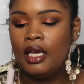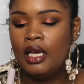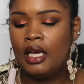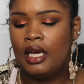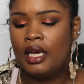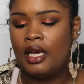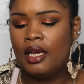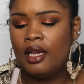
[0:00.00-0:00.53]

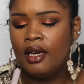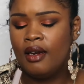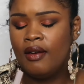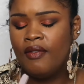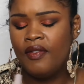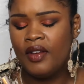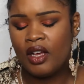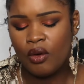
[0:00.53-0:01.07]
in
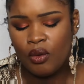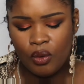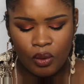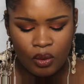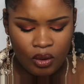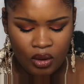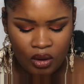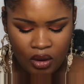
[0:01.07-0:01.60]

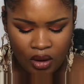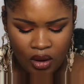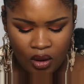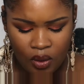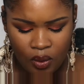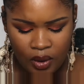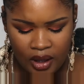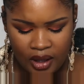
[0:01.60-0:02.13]
Freckle,
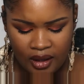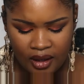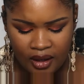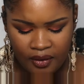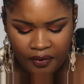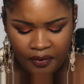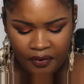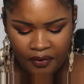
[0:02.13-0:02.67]
what is
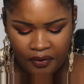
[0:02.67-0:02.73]
this?